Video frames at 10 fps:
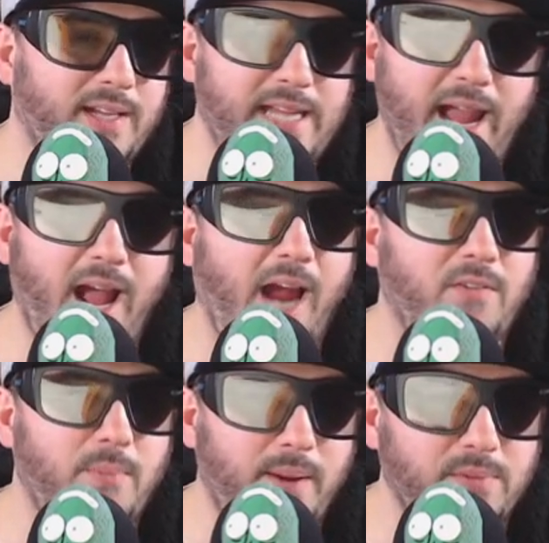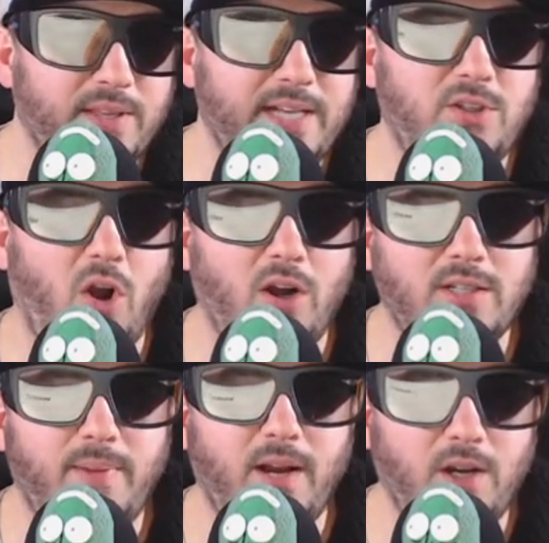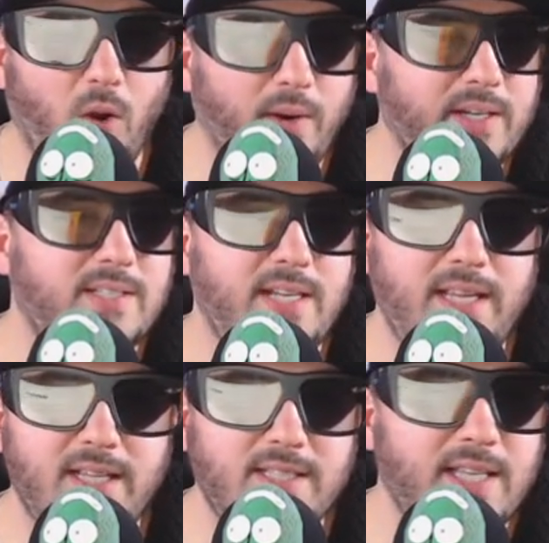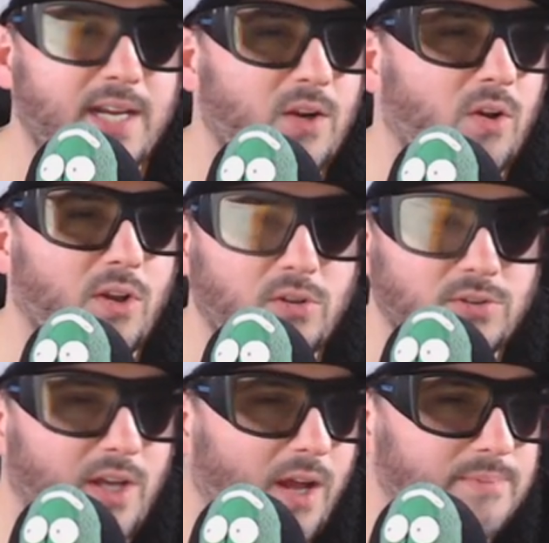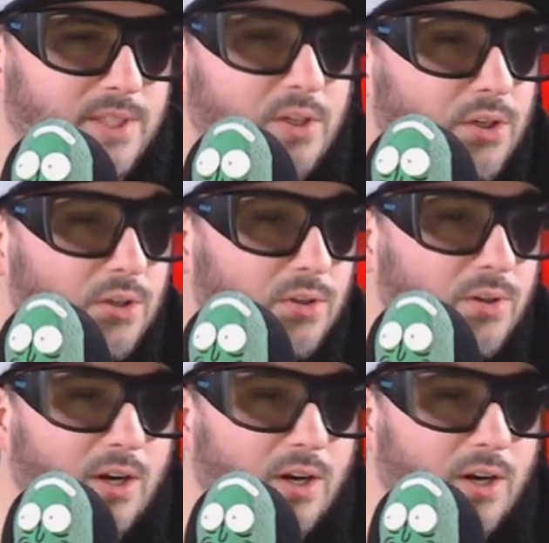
yeah, I remember they talked about going to see this thing called Uncle Tom Two,